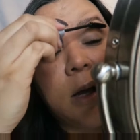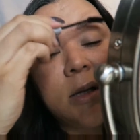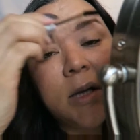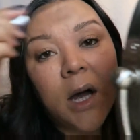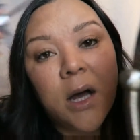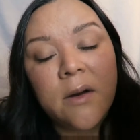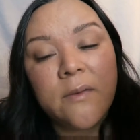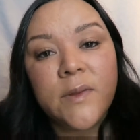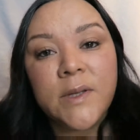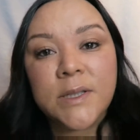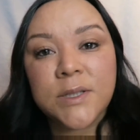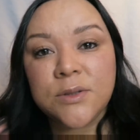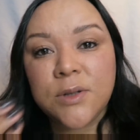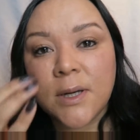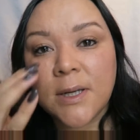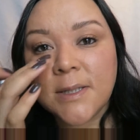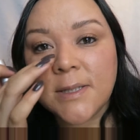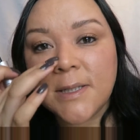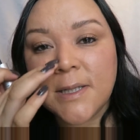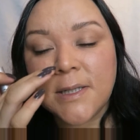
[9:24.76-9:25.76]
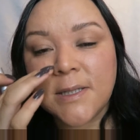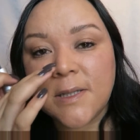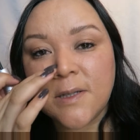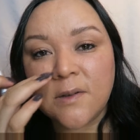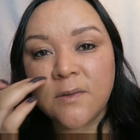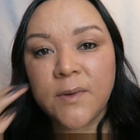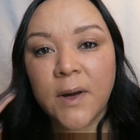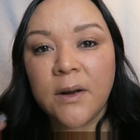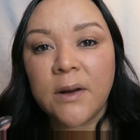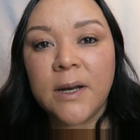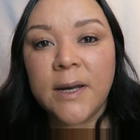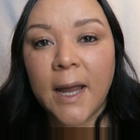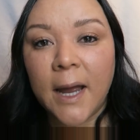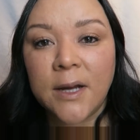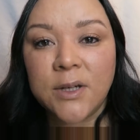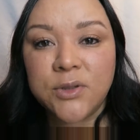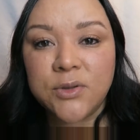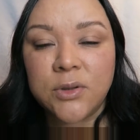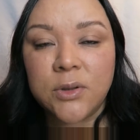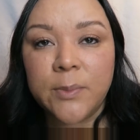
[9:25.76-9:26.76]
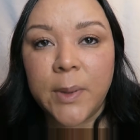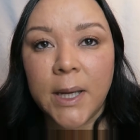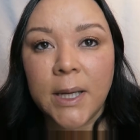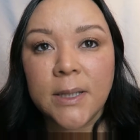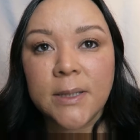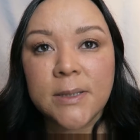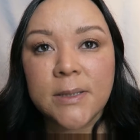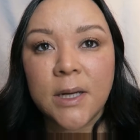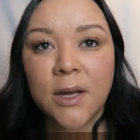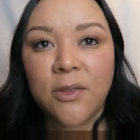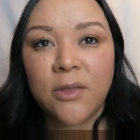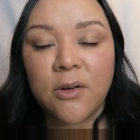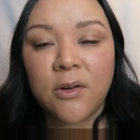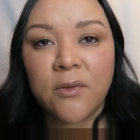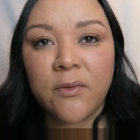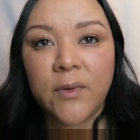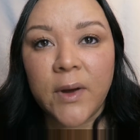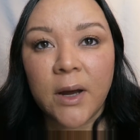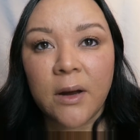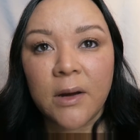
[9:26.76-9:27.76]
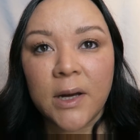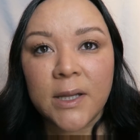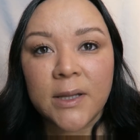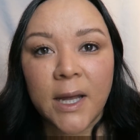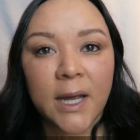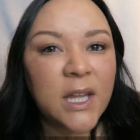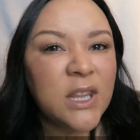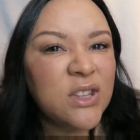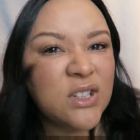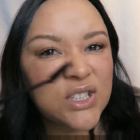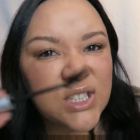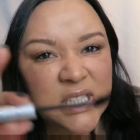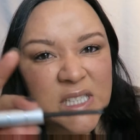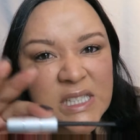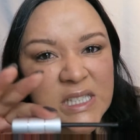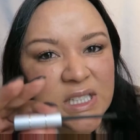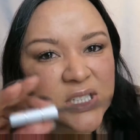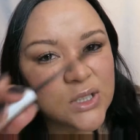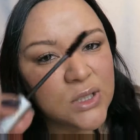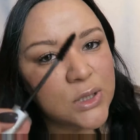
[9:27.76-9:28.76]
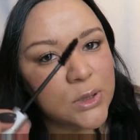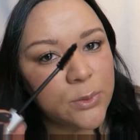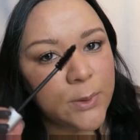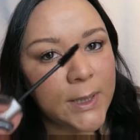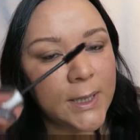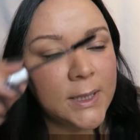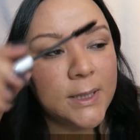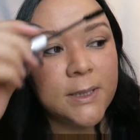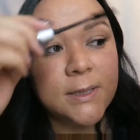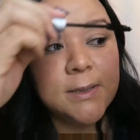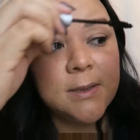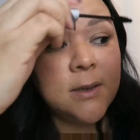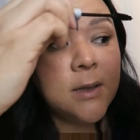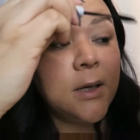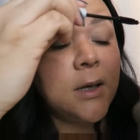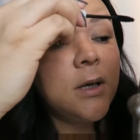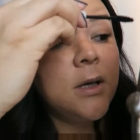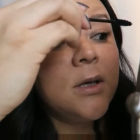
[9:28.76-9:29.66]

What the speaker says: A lot of these trends is they're very natural based, and they're very like, they're just little tweaks